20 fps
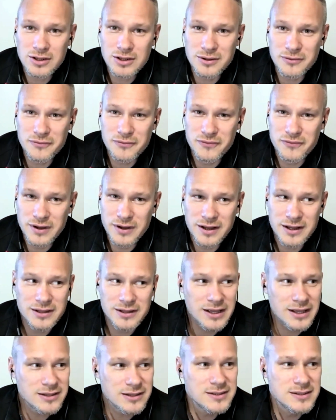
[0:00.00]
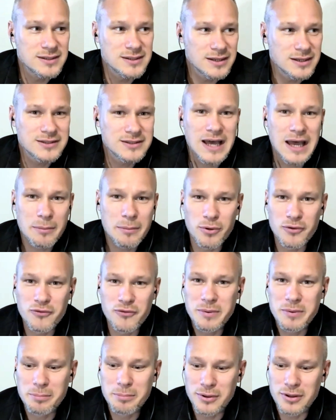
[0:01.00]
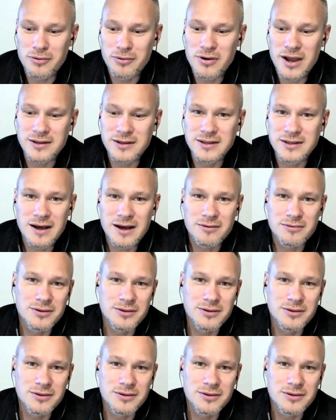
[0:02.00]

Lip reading: of that type of people right now.